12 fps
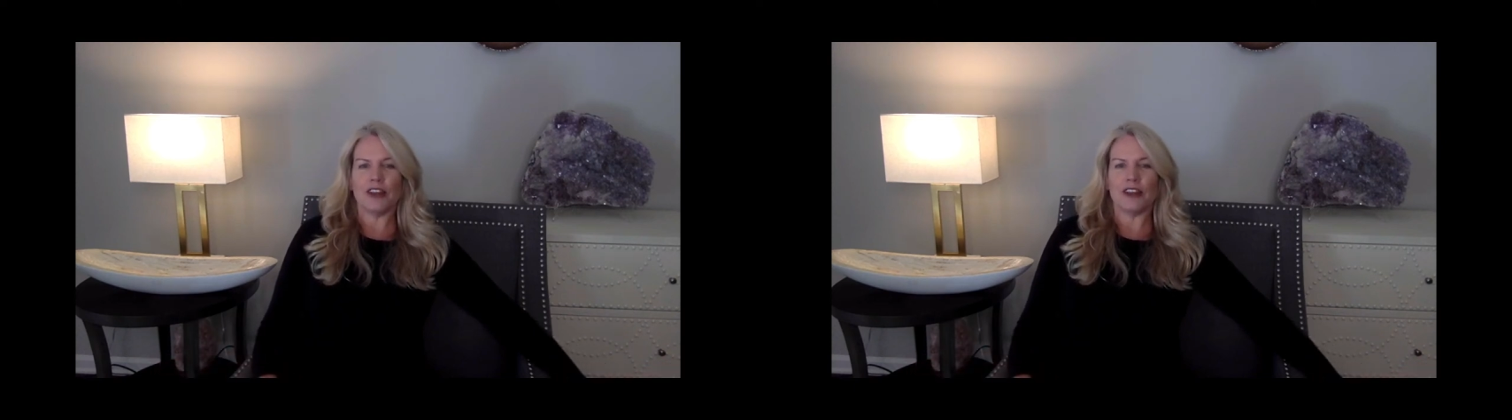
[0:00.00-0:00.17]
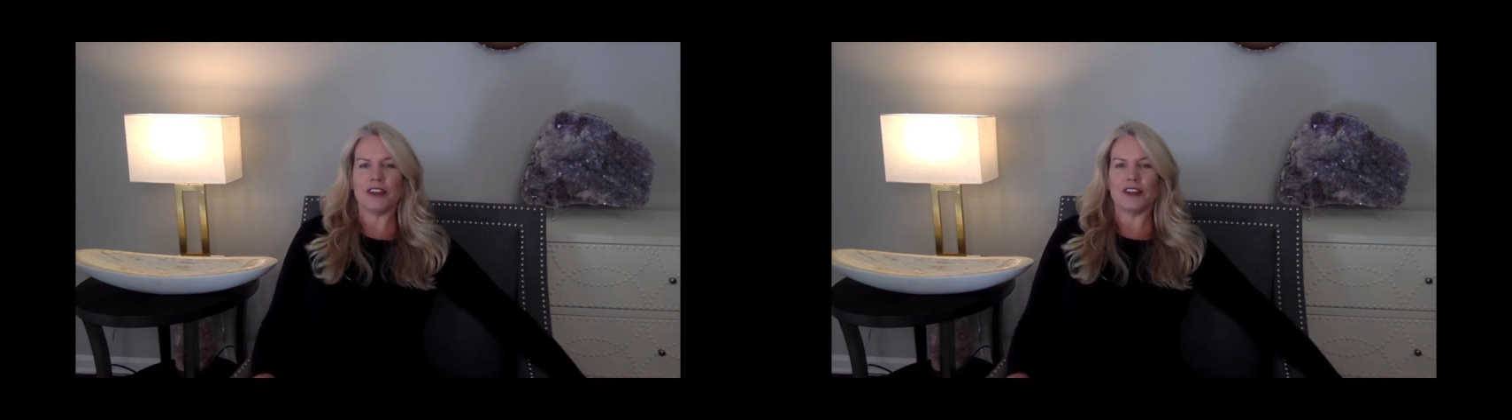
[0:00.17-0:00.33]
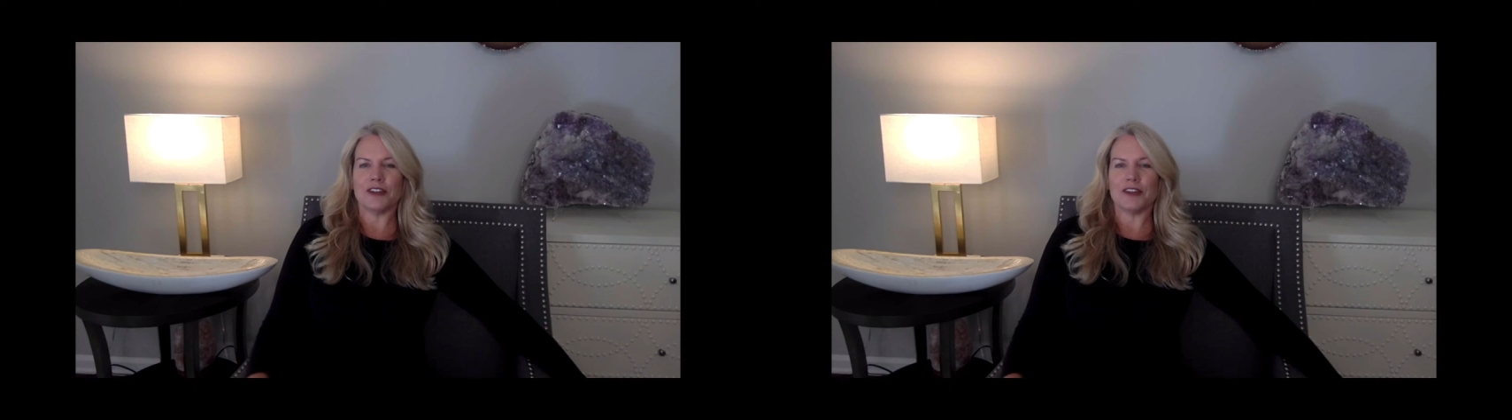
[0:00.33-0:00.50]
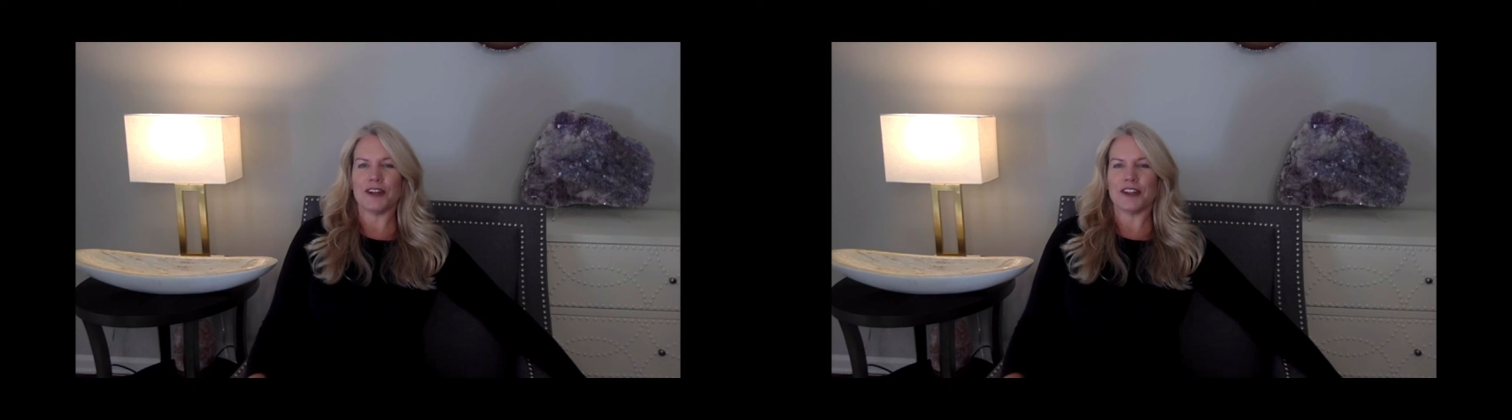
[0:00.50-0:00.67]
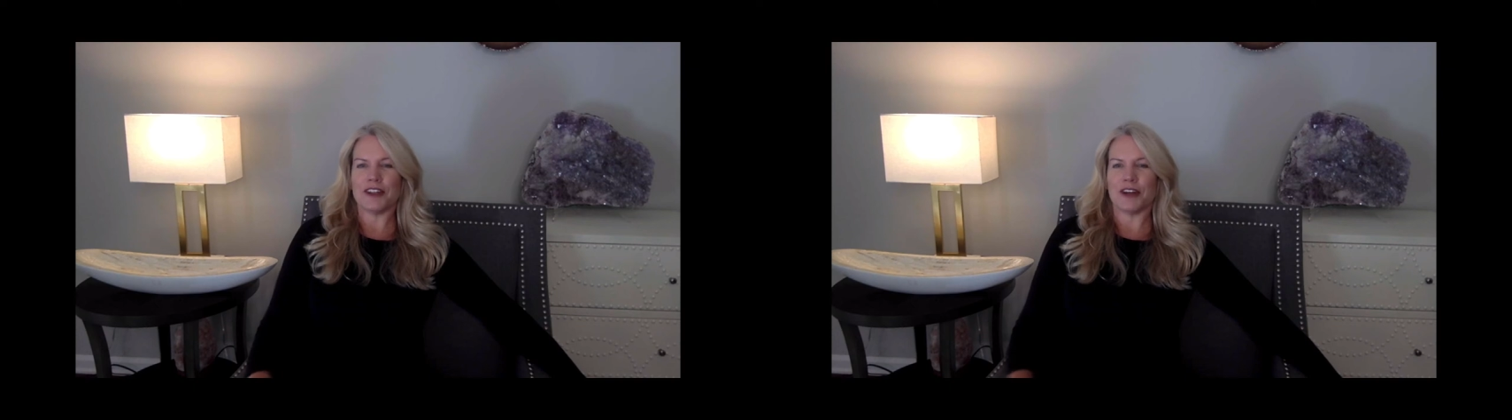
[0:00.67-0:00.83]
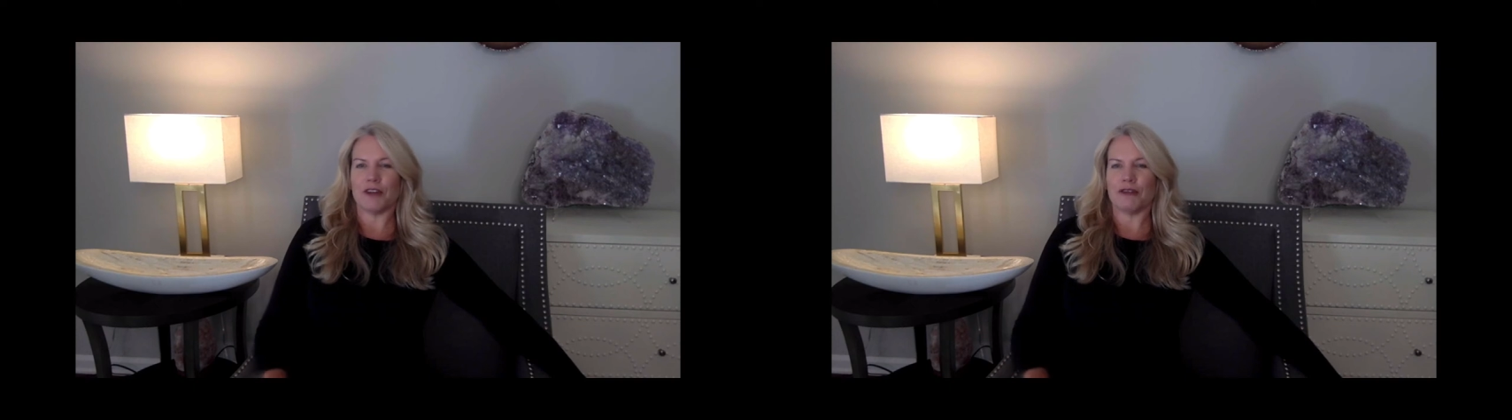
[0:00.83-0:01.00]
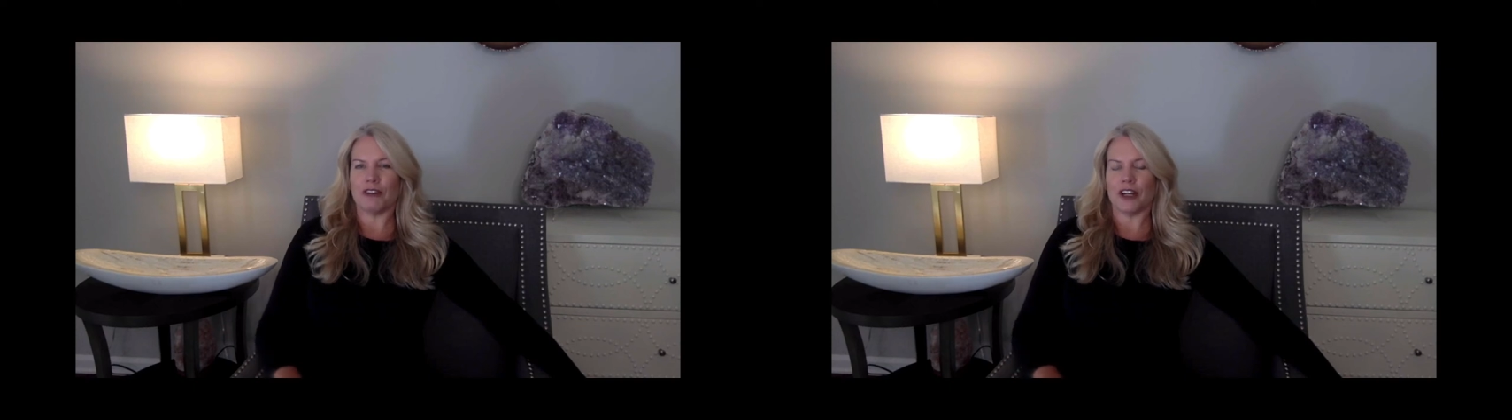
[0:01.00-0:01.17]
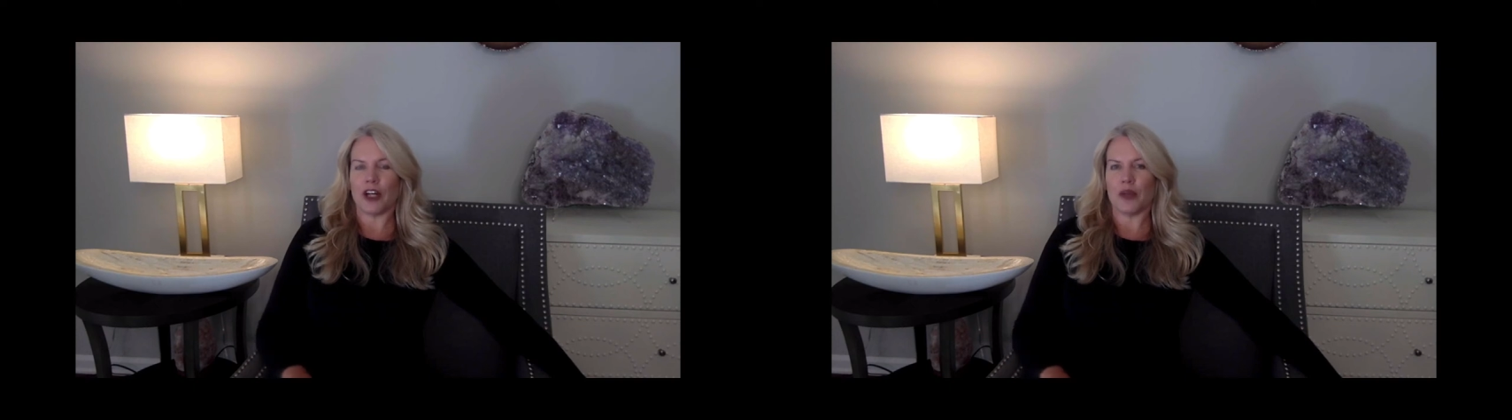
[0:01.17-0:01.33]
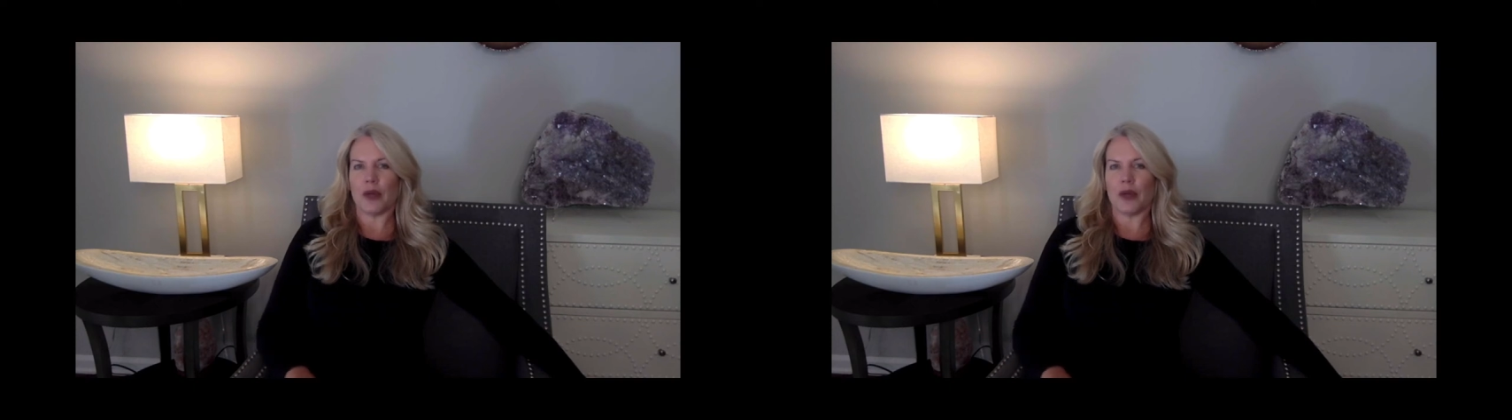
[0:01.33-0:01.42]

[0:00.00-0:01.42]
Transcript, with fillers: This is going to sound funny,